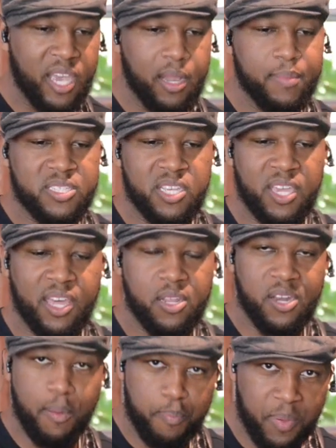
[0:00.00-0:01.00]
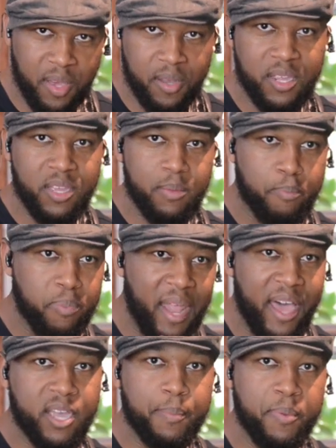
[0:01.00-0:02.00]
elements together and they're building
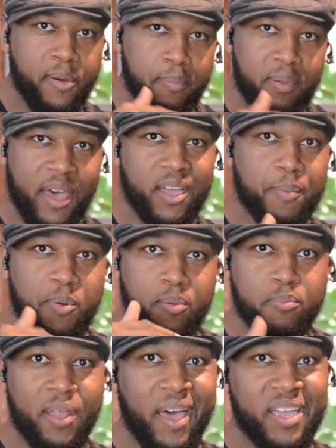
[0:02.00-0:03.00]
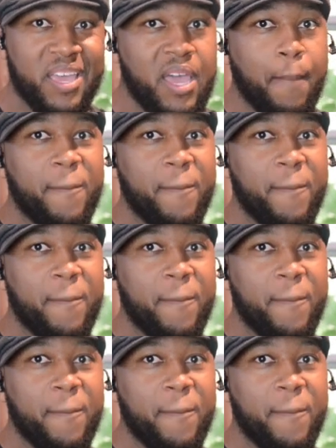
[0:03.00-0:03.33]
block upon block upon block,